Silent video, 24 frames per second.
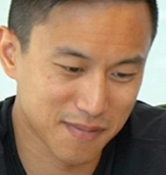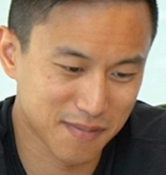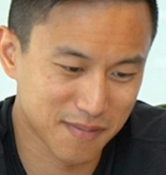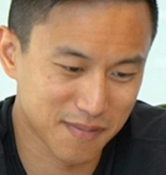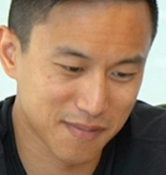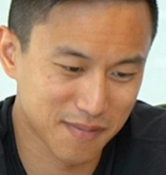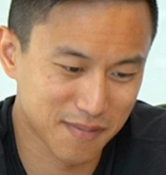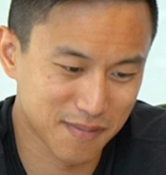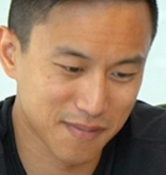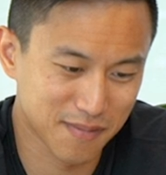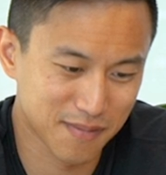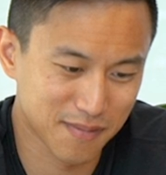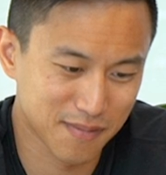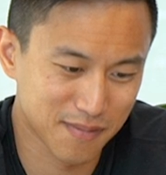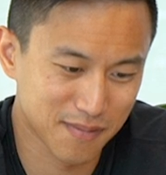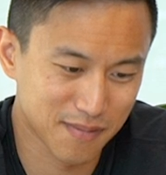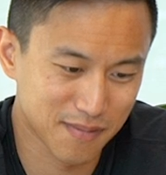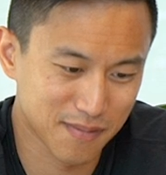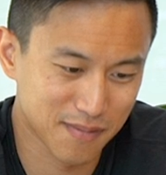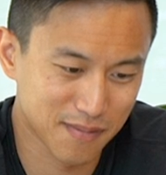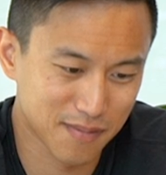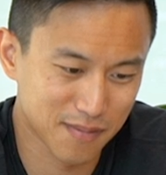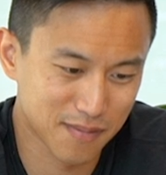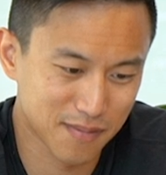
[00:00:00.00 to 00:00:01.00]

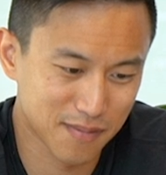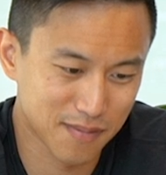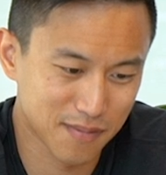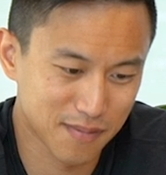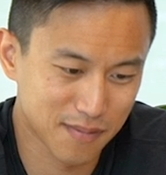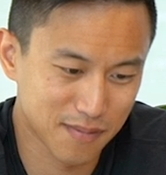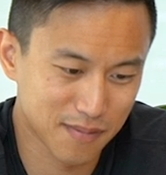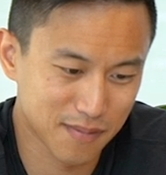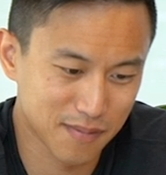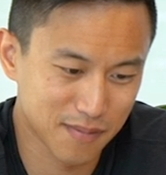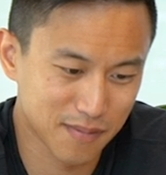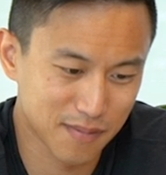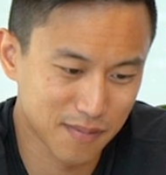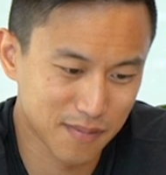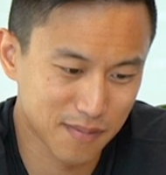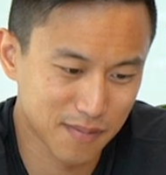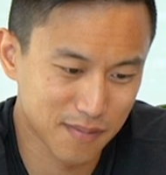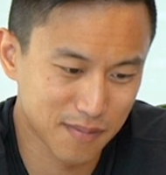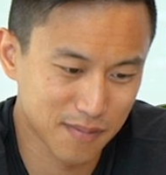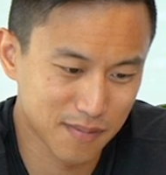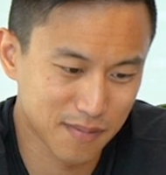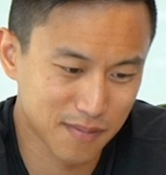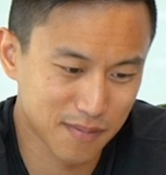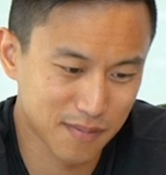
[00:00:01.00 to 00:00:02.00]

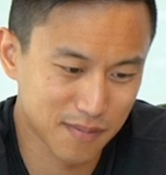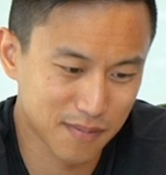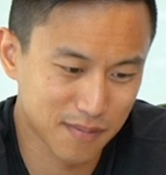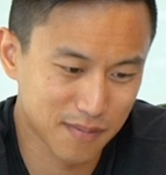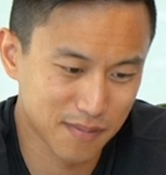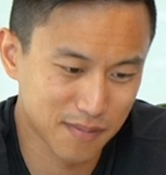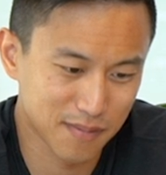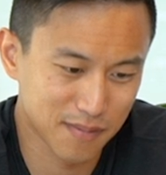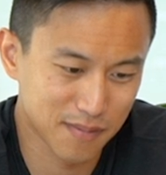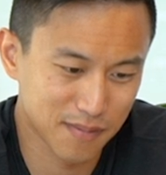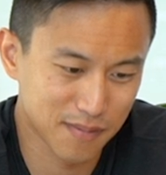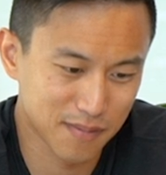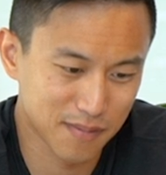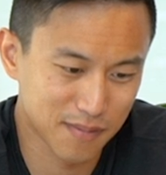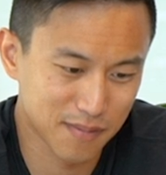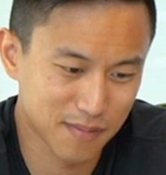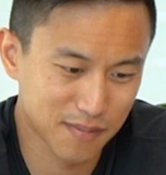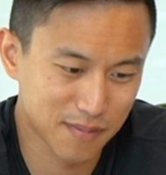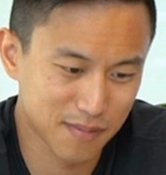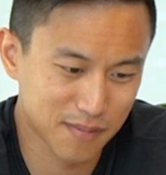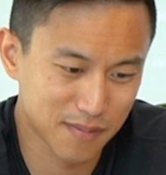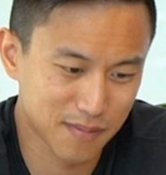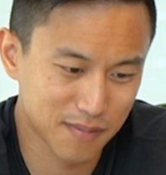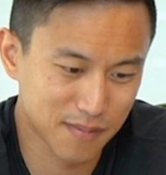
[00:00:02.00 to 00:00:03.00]

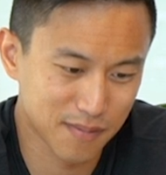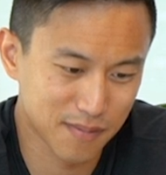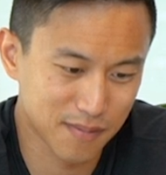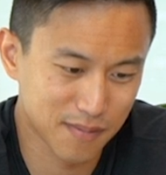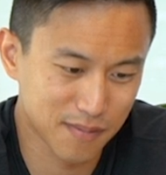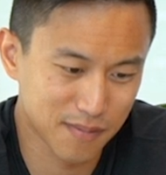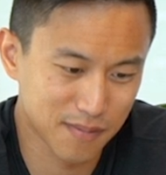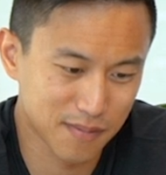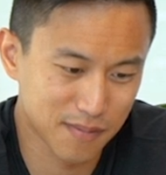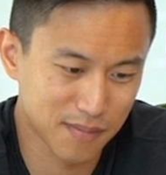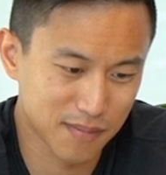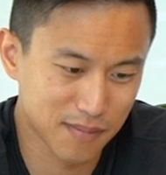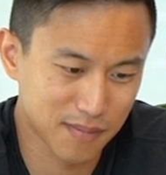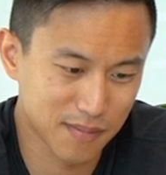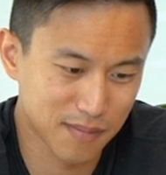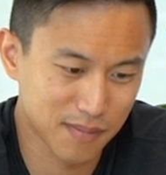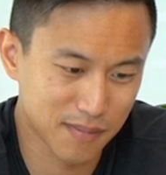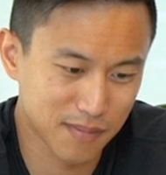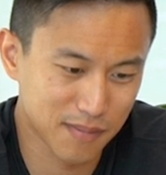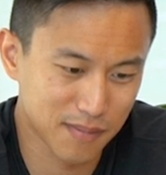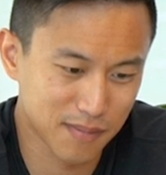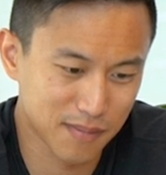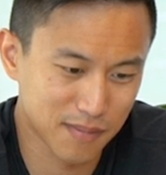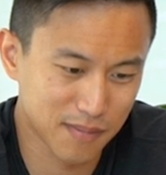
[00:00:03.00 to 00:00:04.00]

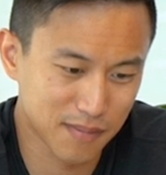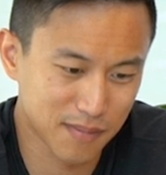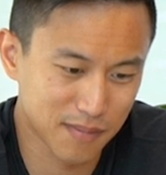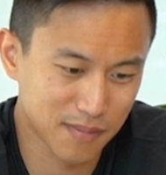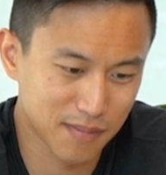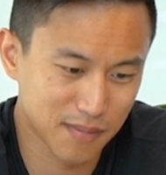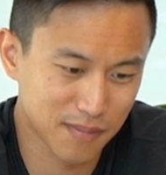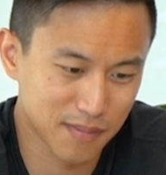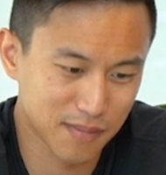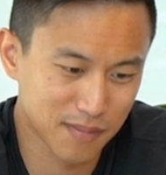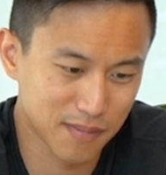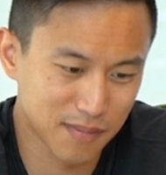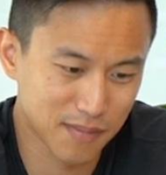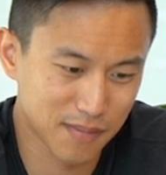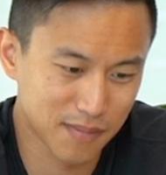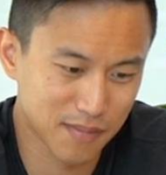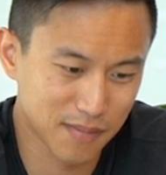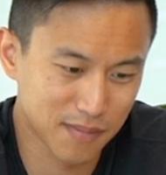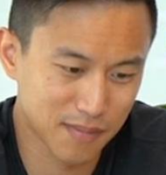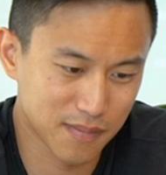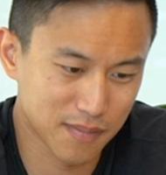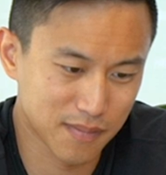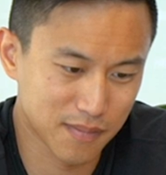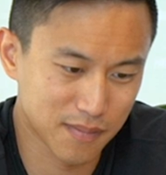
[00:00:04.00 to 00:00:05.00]

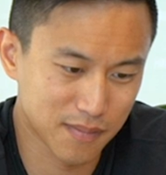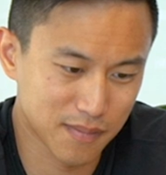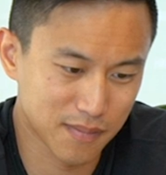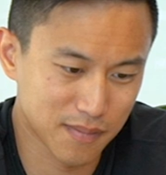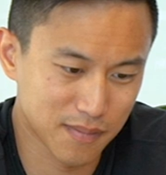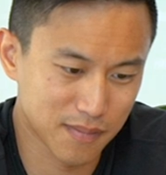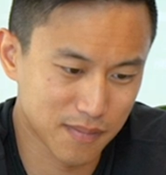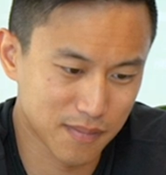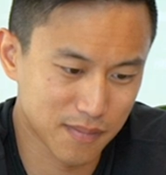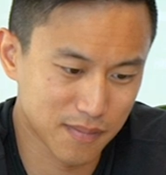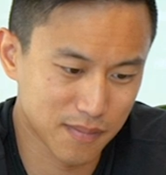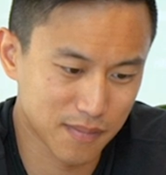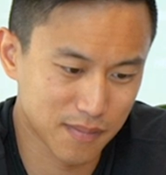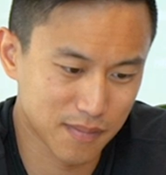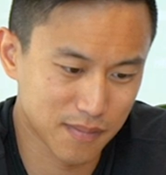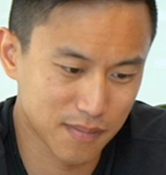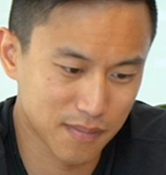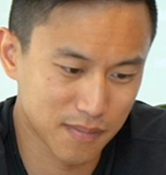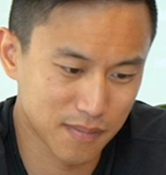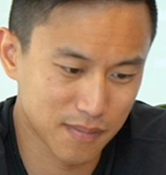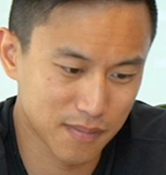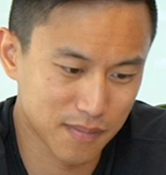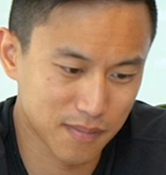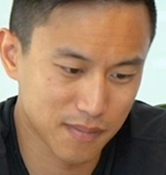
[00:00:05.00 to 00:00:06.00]

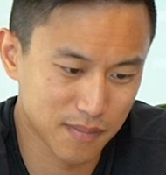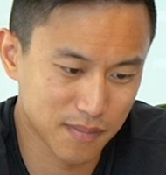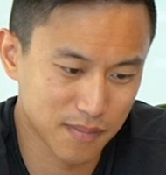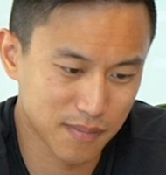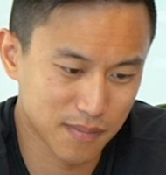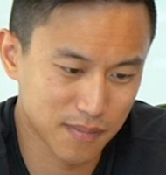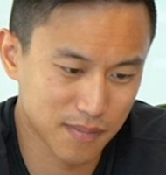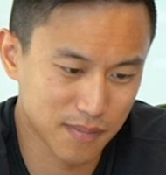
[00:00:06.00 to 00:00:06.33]
No words are spoken by the person on screen.